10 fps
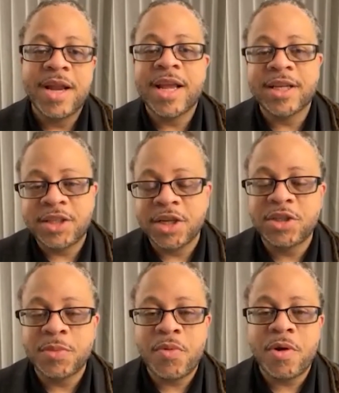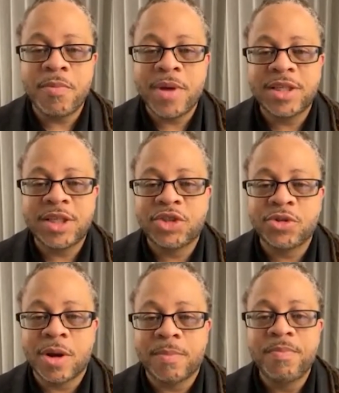that still support President
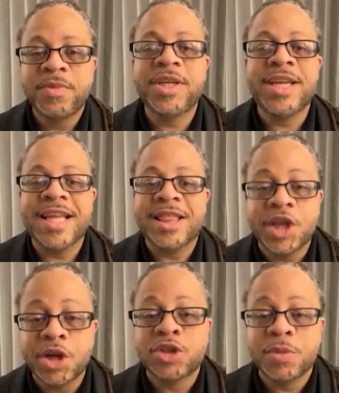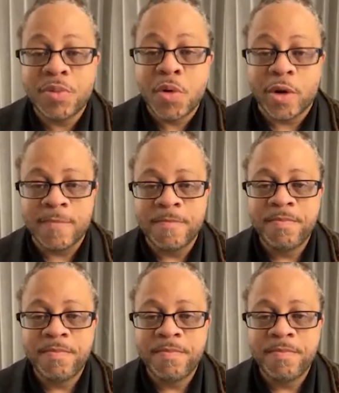Trump to get their support.